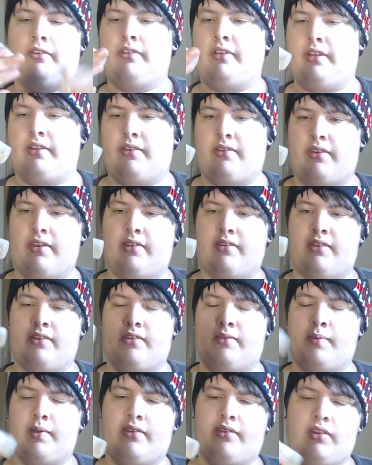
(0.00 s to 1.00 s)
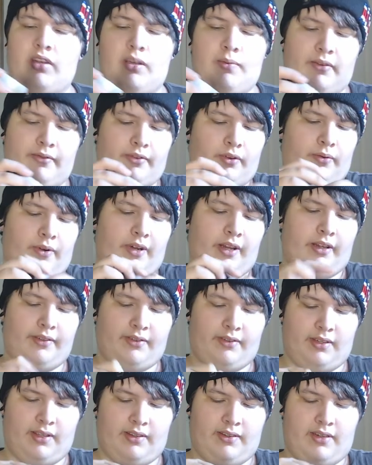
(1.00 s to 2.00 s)
You can see it's it's been steeping for a while.
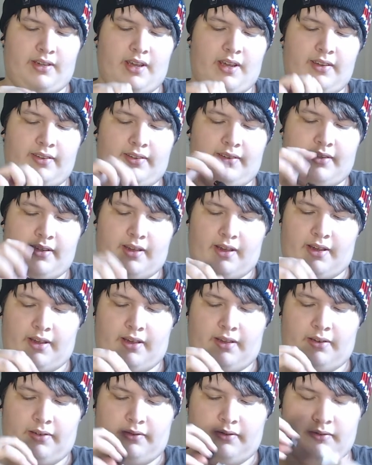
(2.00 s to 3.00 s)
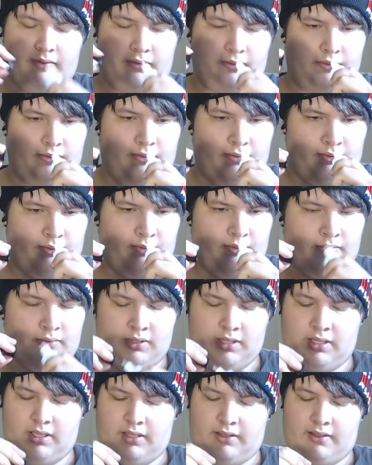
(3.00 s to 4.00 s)
It's it's a nice uh
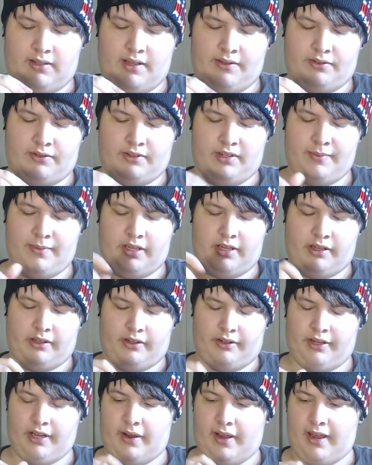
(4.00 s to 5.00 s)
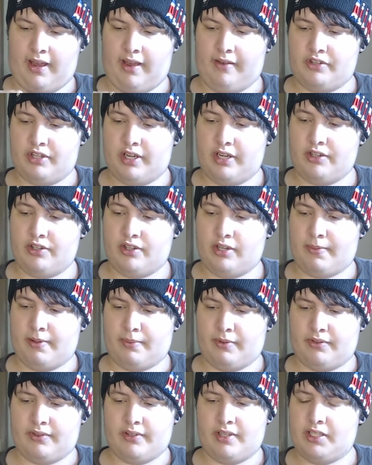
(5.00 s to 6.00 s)
it's a nice creamy color. Now I have changed up the
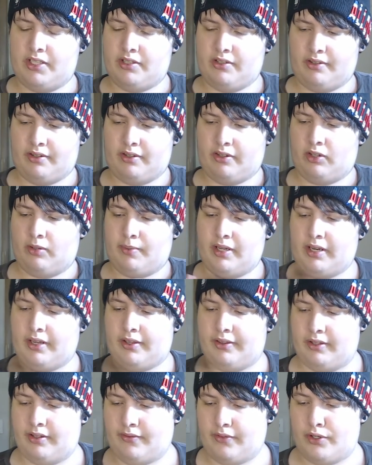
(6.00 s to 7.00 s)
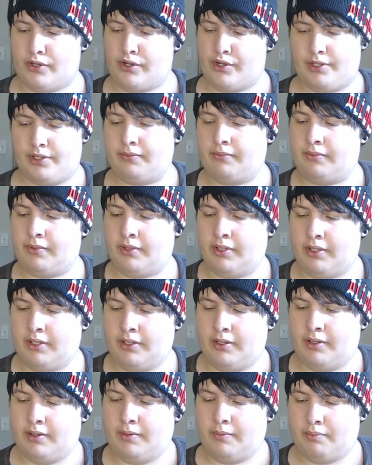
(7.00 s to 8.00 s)
percentages a little bit on this version,
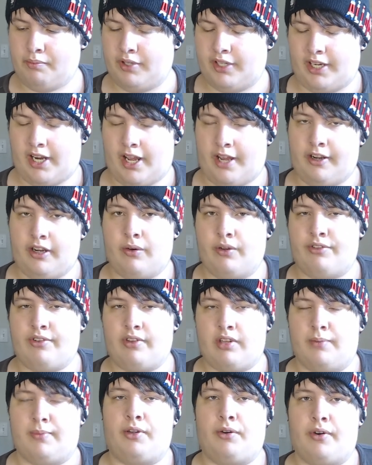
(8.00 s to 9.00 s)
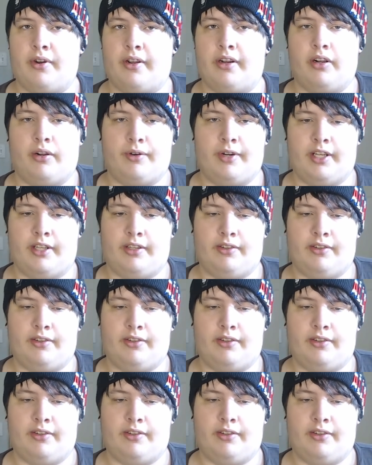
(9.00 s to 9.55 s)
but I know it's going to be great already.